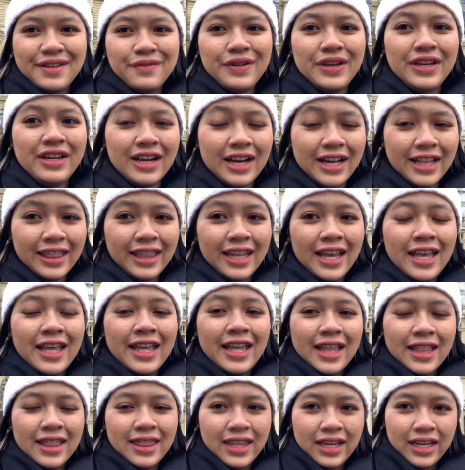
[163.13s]
We got
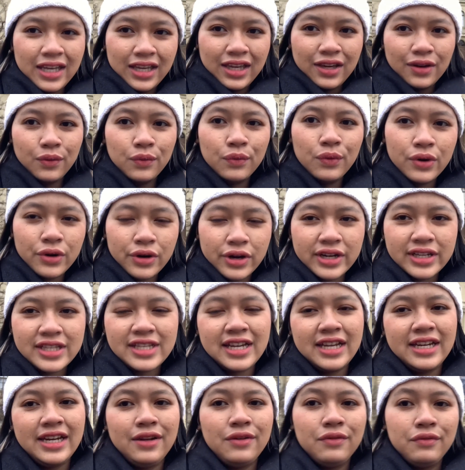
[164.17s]
the awards,
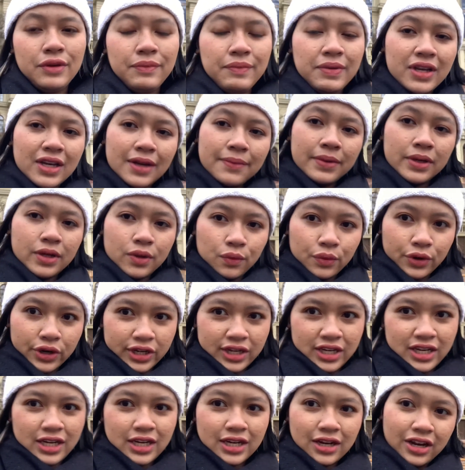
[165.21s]
and then we become an
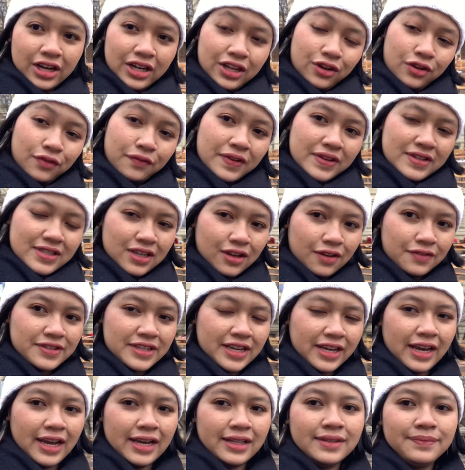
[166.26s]
awardee here in the University of
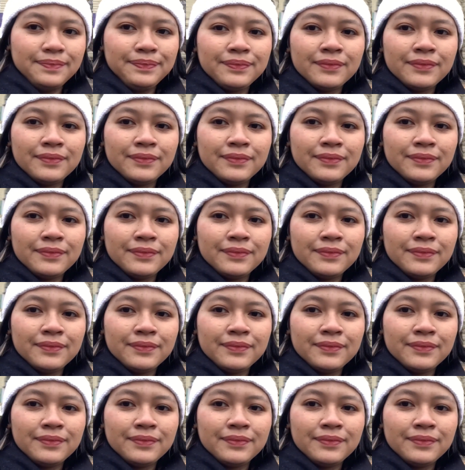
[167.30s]
Szeged.